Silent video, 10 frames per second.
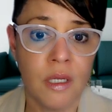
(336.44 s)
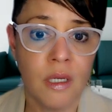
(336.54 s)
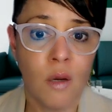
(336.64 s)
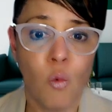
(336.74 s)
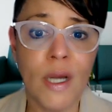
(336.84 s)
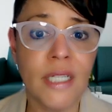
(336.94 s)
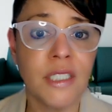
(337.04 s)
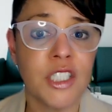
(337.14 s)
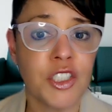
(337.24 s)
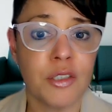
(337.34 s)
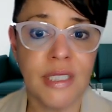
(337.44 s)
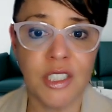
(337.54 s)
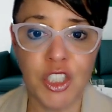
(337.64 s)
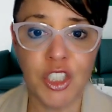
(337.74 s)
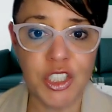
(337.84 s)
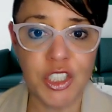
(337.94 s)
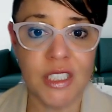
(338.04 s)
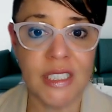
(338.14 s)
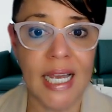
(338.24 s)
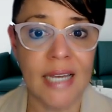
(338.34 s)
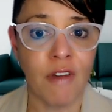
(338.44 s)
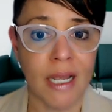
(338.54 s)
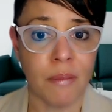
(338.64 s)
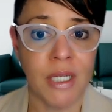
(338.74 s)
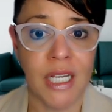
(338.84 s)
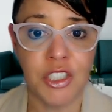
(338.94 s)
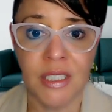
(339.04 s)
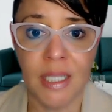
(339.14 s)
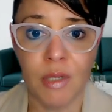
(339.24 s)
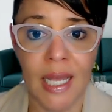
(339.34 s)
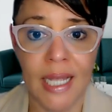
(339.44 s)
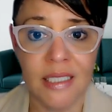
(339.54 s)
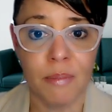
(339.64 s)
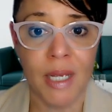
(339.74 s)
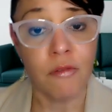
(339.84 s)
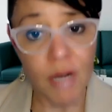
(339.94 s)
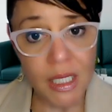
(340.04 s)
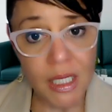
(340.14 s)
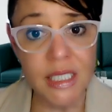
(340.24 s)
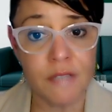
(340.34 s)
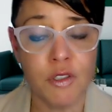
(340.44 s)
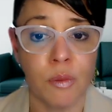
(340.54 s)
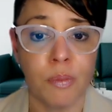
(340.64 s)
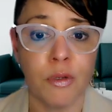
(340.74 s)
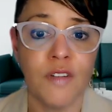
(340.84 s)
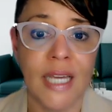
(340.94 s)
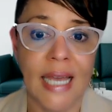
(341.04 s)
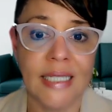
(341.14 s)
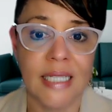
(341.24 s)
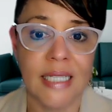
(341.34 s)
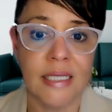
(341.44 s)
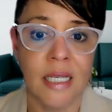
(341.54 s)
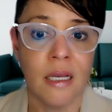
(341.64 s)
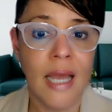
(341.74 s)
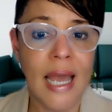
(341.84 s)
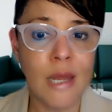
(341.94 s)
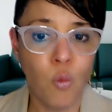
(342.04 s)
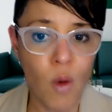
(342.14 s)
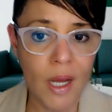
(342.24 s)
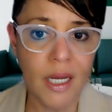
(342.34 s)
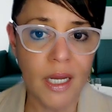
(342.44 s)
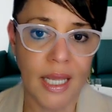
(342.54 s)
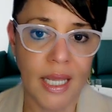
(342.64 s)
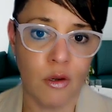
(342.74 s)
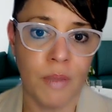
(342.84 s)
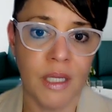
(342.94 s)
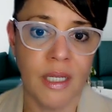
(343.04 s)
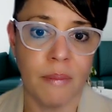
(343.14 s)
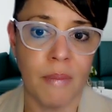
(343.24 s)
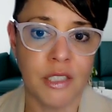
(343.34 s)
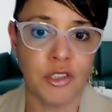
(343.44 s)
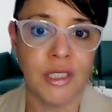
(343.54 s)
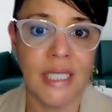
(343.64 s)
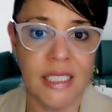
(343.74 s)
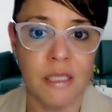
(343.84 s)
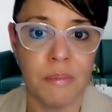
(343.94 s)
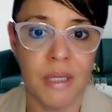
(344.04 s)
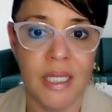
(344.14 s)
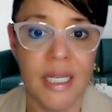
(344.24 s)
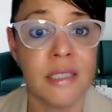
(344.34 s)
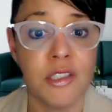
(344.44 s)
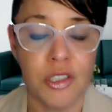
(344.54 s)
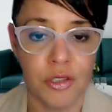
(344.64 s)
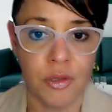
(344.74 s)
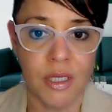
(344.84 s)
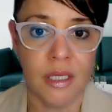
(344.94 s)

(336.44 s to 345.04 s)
what additional suggestions and recommendations they would like to make relative to improving access, and what accountability measures need to be instituted.